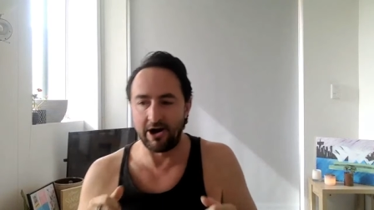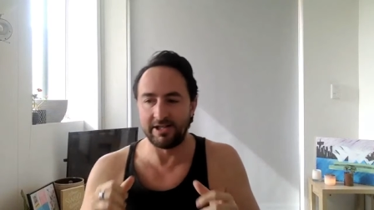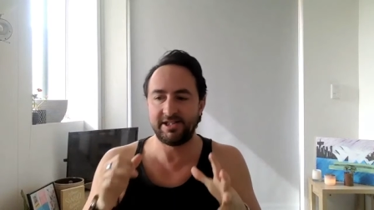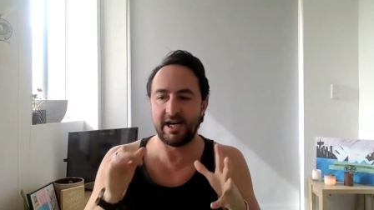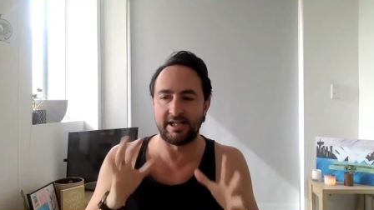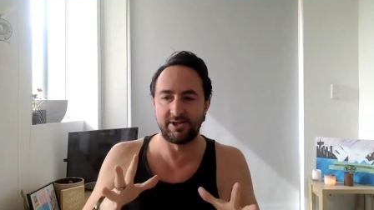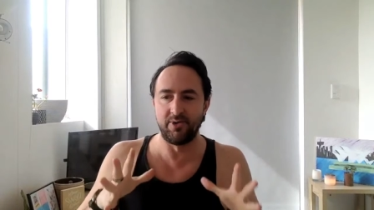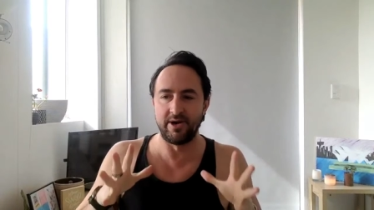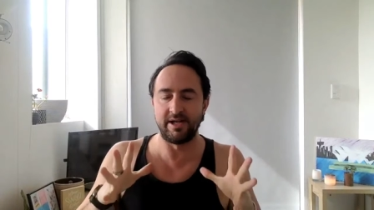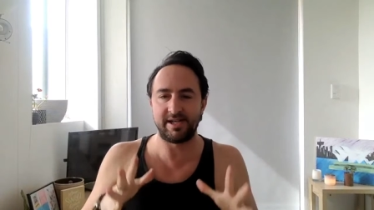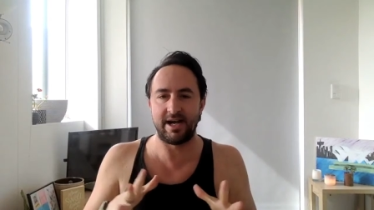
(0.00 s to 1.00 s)
I just
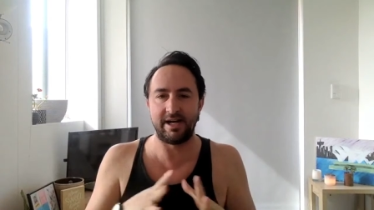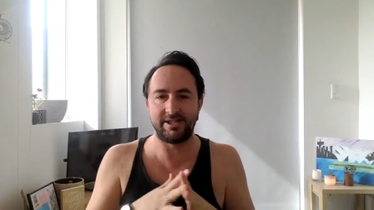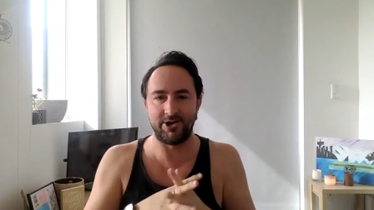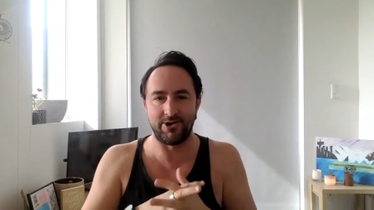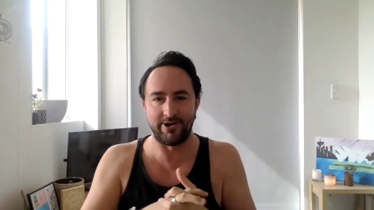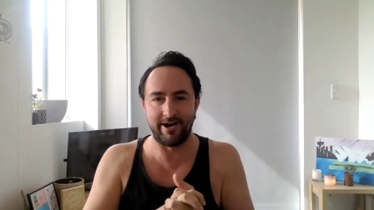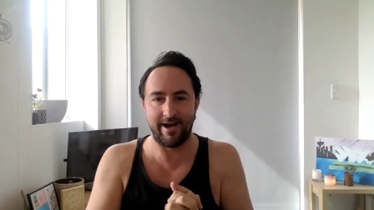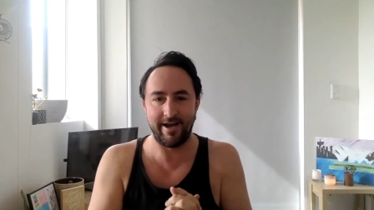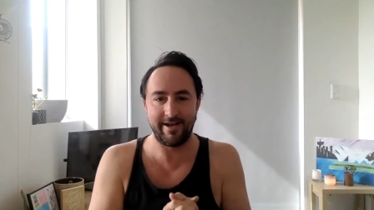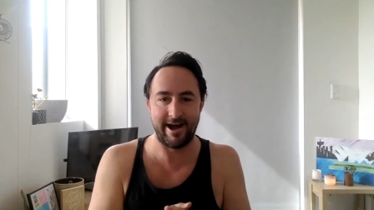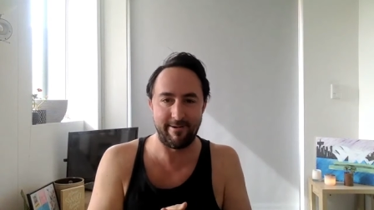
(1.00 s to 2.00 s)
want to touch on
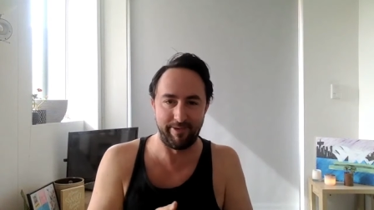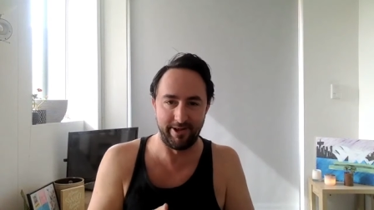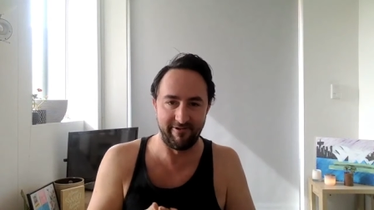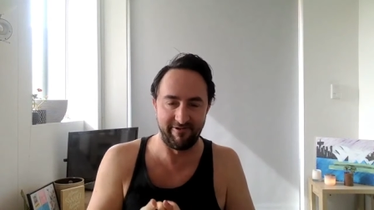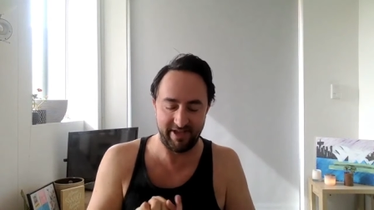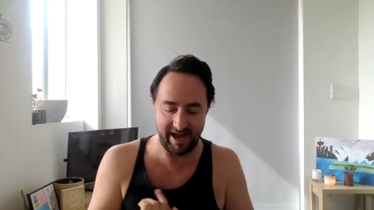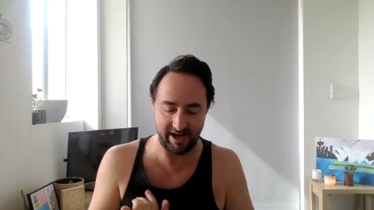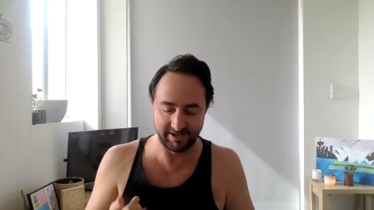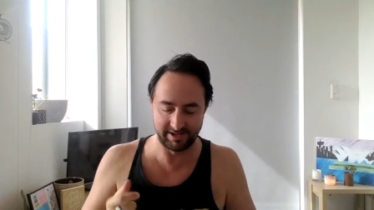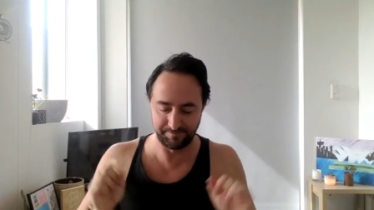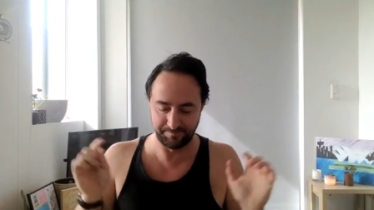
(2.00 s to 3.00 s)
a couple of
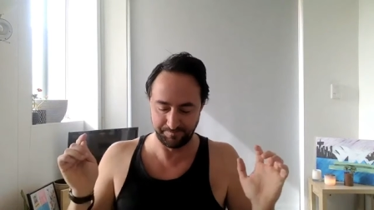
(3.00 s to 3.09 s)
things.